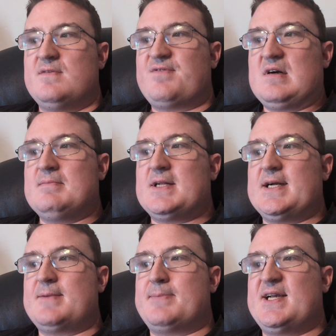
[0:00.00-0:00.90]
from
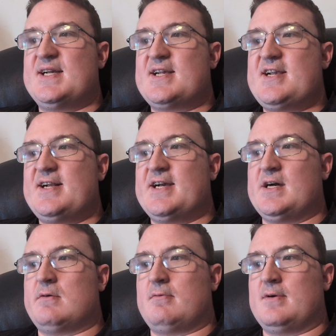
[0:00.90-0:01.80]
like picking
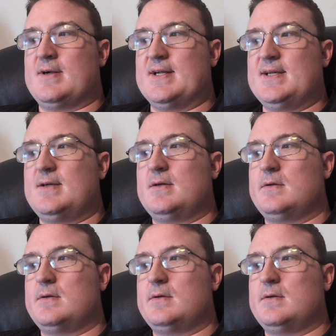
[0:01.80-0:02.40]
out one